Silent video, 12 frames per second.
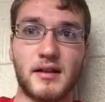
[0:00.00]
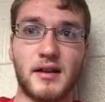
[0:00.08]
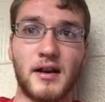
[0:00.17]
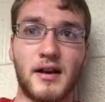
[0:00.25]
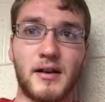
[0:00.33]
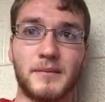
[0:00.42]

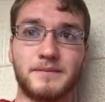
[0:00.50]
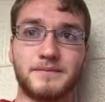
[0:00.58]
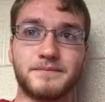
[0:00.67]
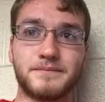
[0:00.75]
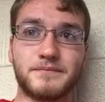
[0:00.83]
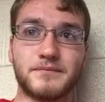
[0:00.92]

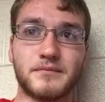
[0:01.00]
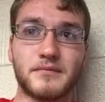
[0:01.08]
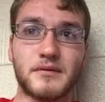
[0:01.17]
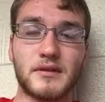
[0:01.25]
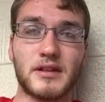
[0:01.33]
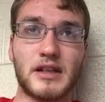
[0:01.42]

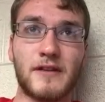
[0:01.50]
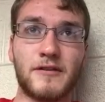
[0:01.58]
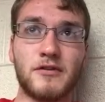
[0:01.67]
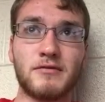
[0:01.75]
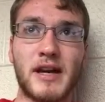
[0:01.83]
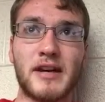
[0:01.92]
if
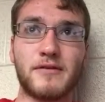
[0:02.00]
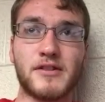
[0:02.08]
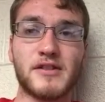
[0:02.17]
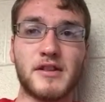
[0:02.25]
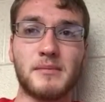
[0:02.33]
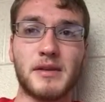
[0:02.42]
you write for
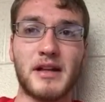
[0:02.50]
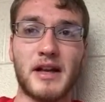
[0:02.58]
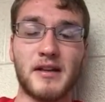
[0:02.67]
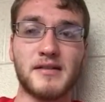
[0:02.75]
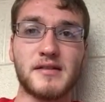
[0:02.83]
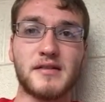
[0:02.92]
somebody
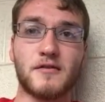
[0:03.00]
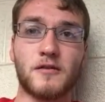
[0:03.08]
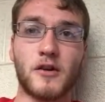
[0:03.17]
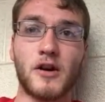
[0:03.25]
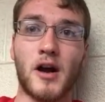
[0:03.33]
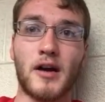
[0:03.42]
else,
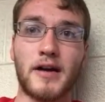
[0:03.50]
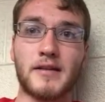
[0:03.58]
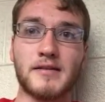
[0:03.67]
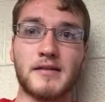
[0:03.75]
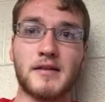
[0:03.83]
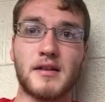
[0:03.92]
for an
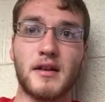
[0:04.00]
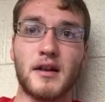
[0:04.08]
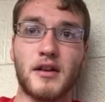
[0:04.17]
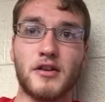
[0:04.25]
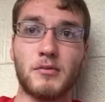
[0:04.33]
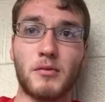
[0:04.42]
audience,
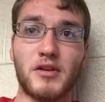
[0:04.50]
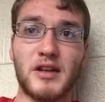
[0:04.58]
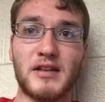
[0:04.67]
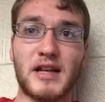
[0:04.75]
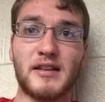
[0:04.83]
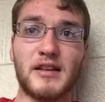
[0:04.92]
you're more
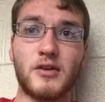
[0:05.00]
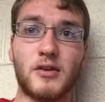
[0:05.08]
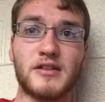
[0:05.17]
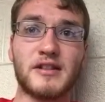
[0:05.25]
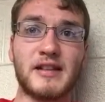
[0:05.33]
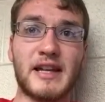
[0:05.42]
than likely
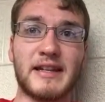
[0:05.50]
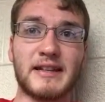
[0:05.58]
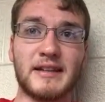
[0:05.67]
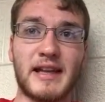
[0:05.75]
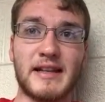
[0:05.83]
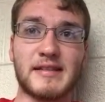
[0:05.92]
going to like it
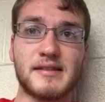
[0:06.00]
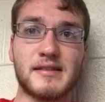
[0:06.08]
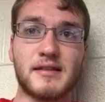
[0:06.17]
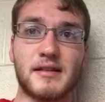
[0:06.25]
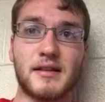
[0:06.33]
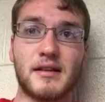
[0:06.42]
less.
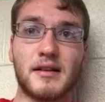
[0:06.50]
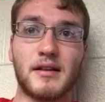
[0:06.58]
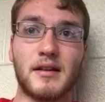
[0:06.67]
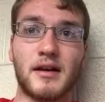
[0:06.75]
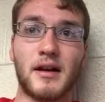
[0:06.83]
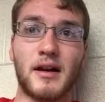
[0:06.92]

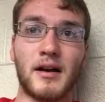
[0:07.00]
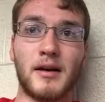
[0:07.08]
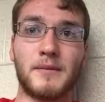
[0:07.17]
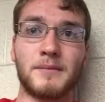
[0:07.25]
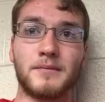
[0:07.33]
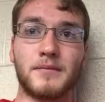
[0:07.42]

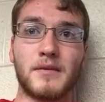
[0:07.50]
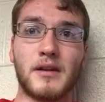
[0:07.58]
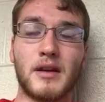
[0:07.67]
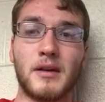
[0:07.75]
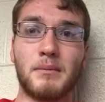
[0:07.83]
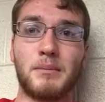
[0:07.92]

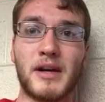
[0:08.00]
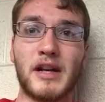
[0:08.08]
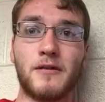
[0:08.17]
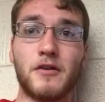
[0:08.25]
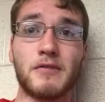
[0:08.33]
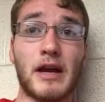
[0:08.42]
But
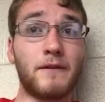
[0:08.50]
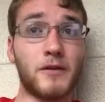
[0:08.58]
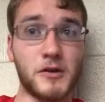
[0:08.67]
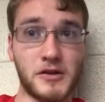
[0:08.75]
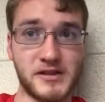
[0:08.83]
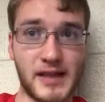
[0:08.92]
if you write for
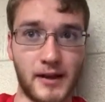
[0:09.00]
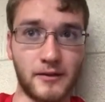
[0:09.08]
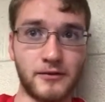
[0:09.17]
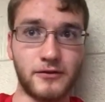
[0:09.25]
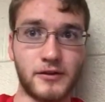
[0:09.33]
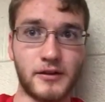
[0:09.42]

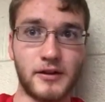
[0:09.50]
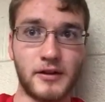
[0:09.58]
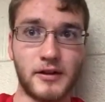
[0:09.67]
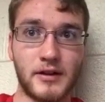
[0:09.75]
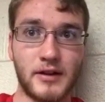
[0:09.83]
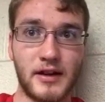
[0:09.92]
yourself,
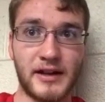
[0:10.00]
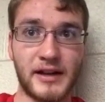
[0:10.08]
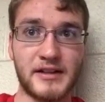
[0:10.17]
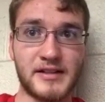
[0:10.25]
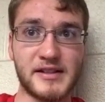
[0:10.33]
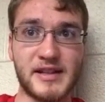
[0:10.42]
and
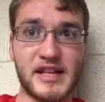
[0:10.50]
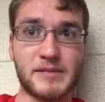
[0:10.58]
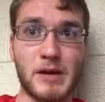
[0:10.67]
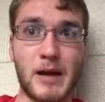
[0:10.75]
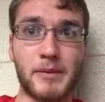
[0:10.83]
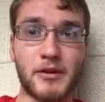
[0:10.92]
it doesn't get as
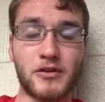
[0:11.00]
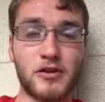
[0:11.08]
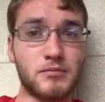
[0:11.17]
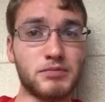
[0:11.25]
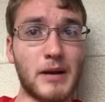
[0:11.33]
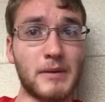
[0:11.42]
popular,
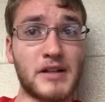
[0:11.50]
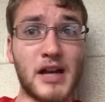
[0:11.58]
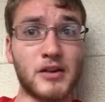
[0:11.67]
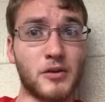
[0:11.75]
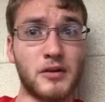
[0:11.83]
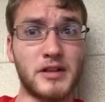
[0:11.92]
you're probably
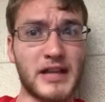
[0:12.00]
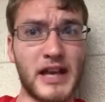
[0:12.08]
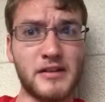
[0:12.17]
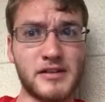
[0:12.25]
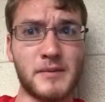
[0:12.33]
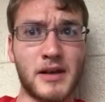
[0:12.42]
not going to
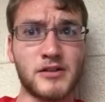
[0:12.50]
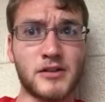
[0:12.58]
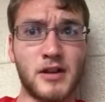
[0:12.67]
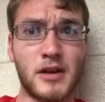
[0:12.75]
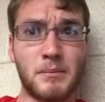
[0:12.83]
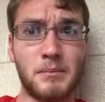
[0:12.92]
care as much,
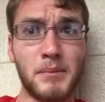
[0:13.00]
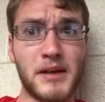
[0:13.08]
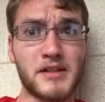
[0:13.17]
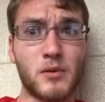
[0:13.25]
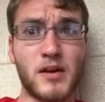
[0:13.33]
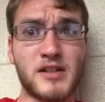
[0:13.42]

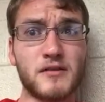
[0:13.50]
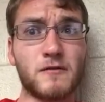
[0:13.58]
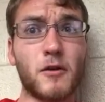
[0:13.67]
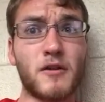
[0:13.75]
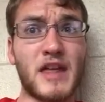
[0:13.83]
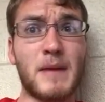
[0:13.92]
because it wasn't
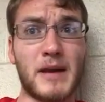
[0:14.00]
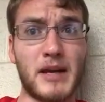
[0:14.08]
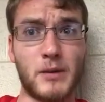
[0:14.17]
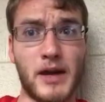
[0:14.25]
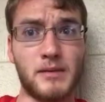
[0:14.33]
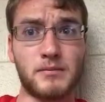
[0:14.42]
for them
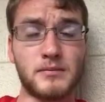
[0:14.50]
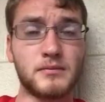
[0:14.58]
anyway.